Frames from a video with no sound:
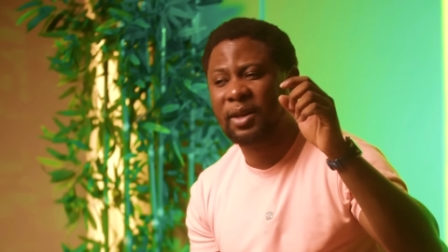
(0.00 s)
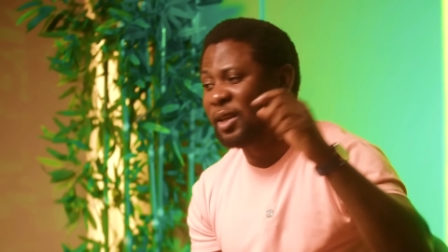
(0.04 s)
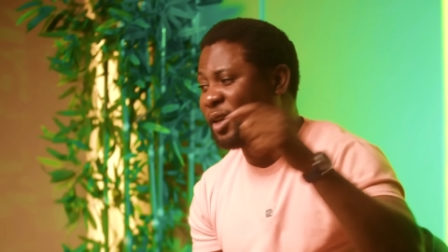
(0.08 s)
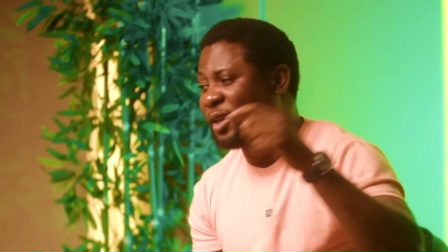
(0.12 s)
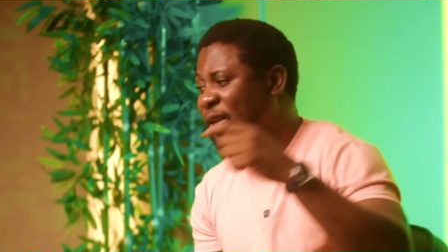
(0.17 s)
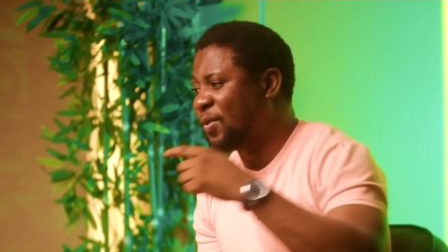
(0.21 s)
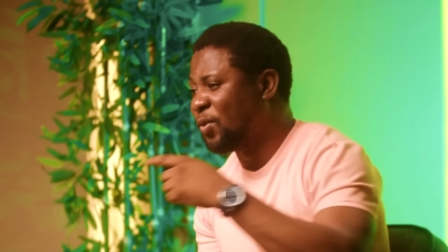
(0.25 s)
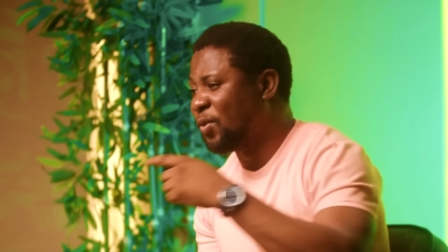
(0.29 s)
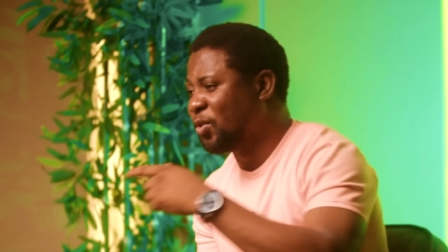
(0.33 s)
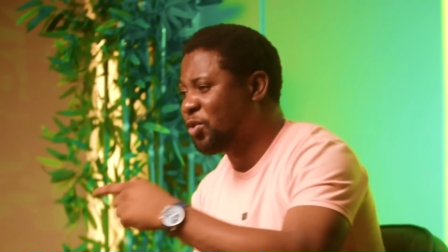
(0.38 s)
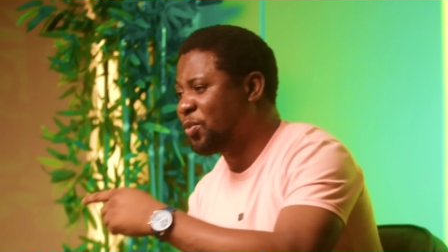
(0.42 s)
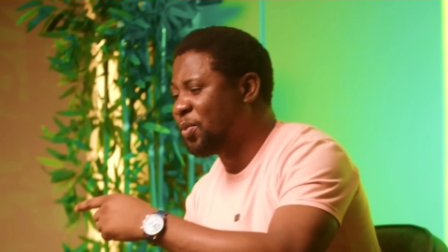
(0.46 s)

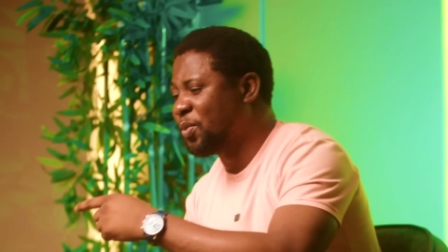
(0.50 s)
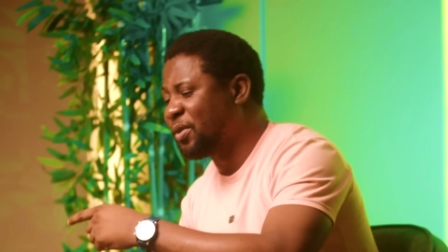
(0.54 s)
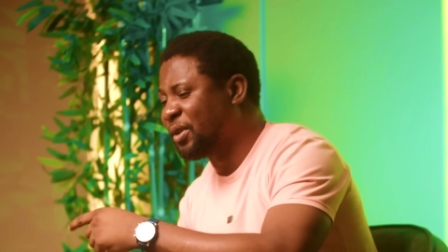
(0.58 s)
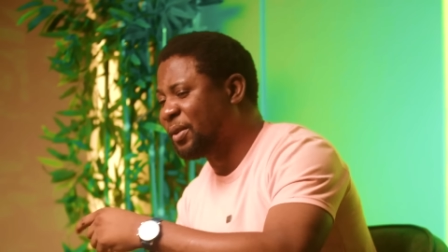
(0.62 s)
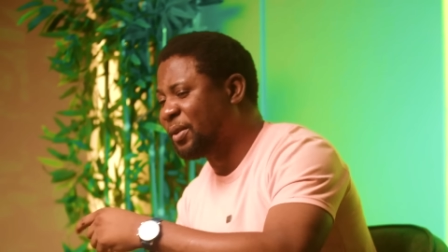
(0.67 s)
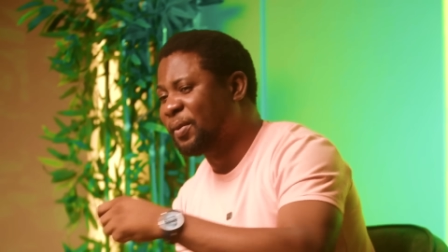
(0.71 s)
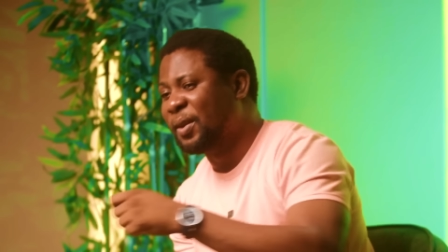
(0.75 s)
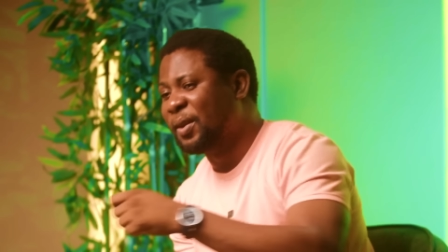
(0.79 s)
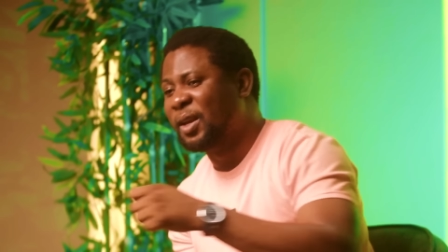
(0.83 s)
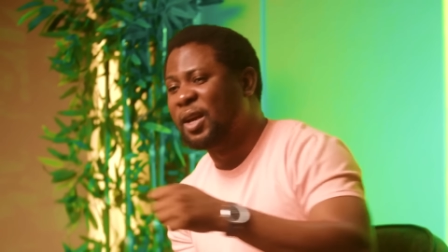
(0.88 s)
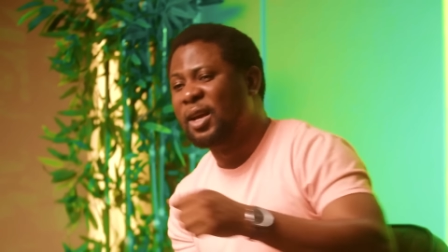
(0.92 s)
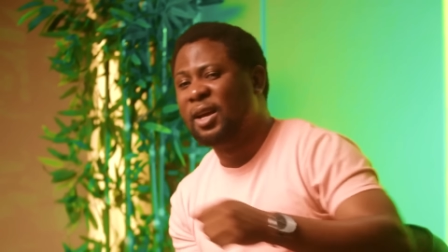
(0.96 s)
evil spirit.
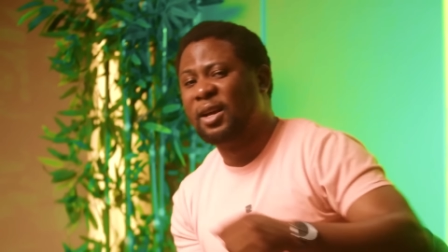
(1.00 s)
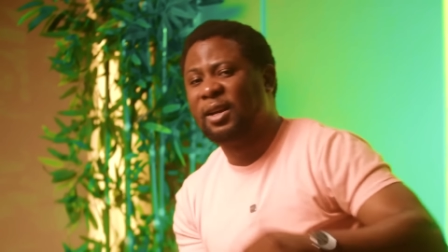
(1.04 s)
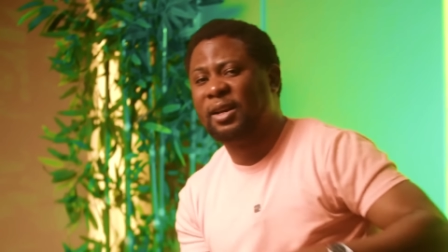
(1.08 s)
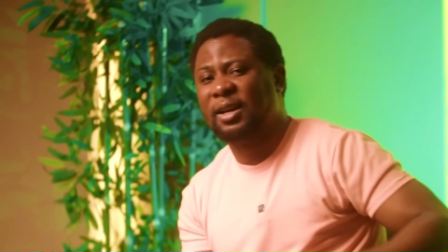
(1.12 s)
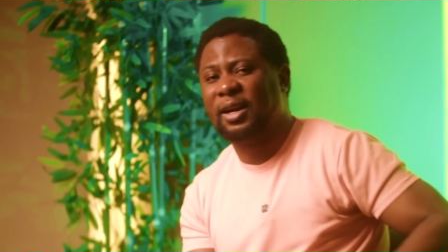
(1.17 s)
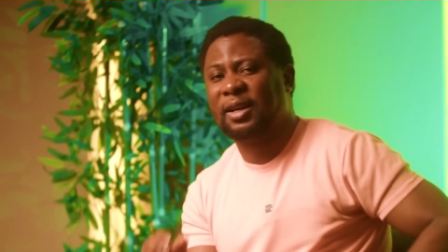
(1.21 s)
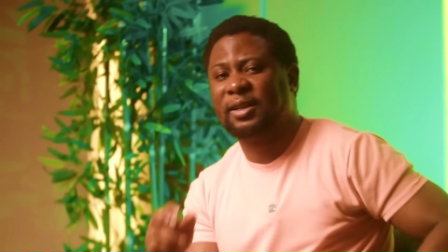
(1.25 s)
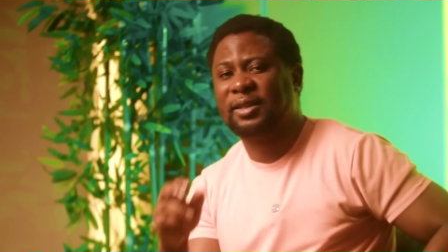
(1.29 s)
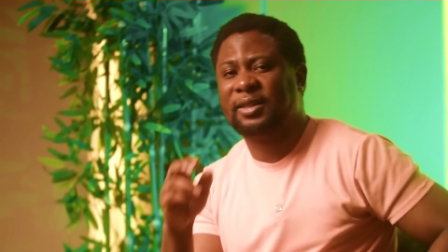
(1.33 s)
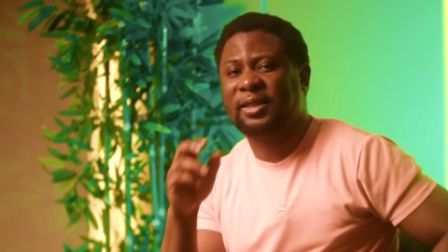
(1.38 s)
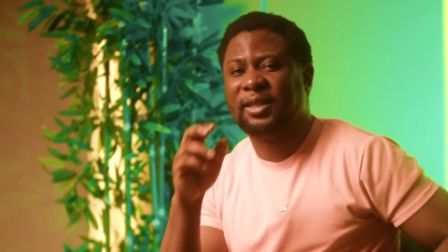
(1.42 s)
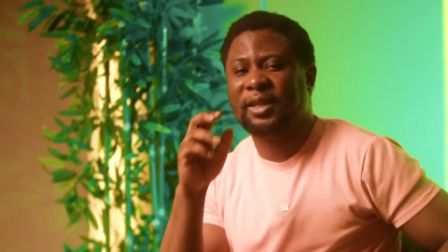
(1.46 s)
There
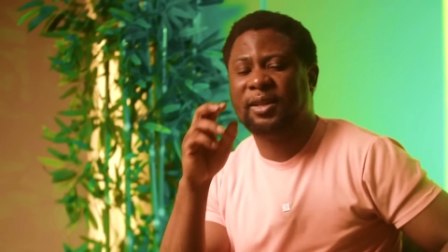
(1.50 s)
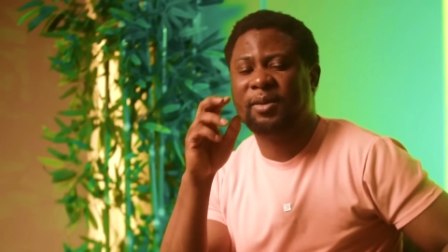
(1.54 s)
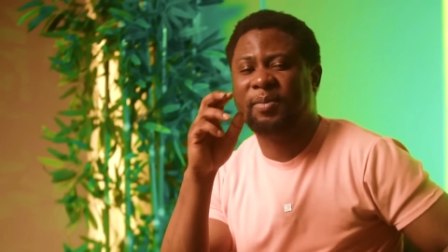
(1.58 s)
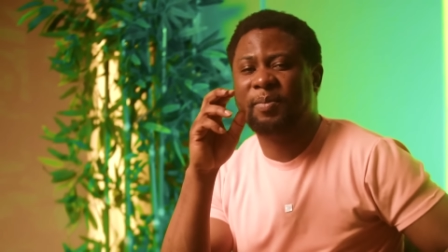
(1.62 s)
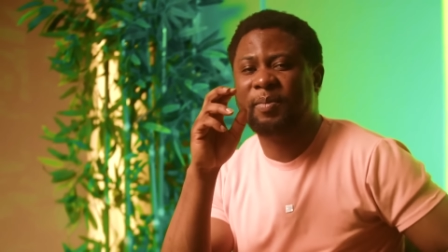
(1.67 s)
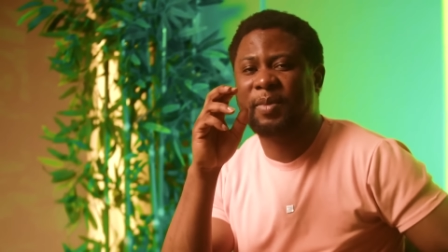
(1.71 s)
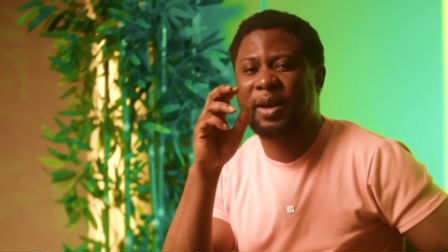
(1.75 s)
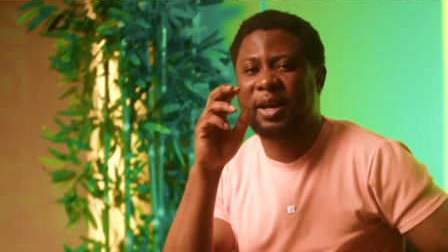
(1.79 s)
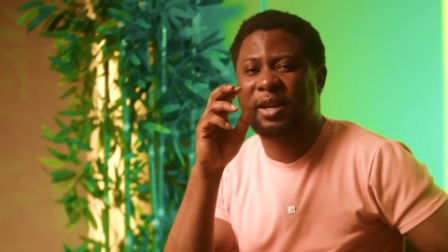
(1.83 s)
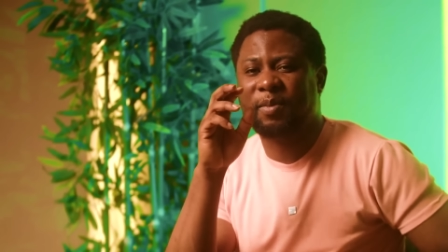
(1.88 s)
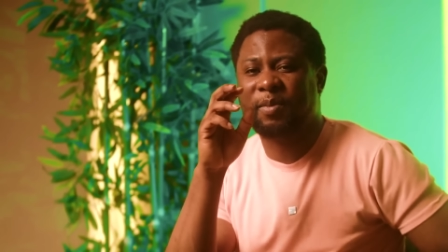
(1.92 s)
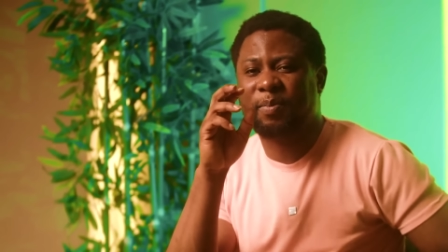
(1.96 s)
are still many